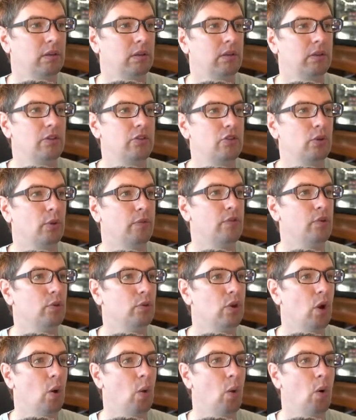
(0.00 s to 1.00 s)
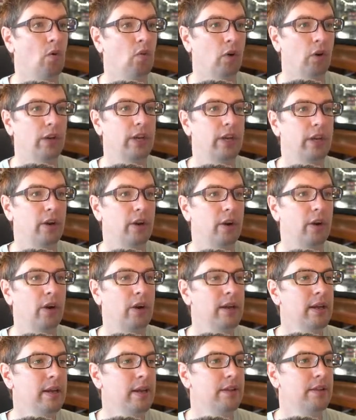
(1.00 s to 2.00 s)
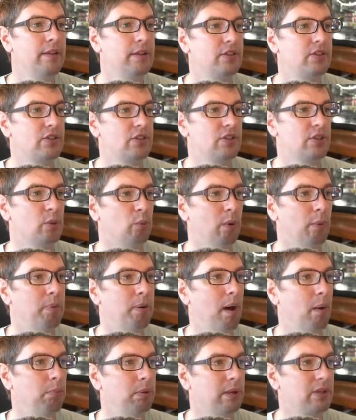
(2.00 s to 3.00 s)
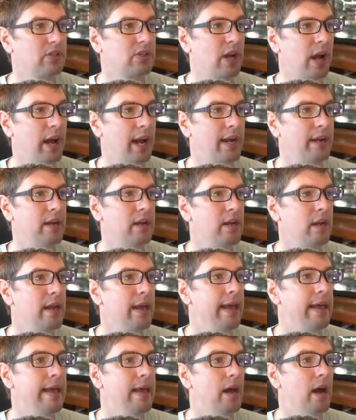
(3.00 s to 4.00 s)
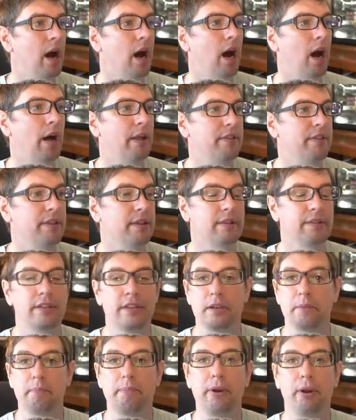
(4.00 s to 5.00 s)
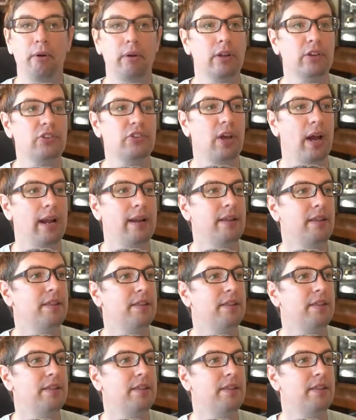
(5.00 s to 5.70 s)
So if you go over here, this is the Republic side, the Imperial side.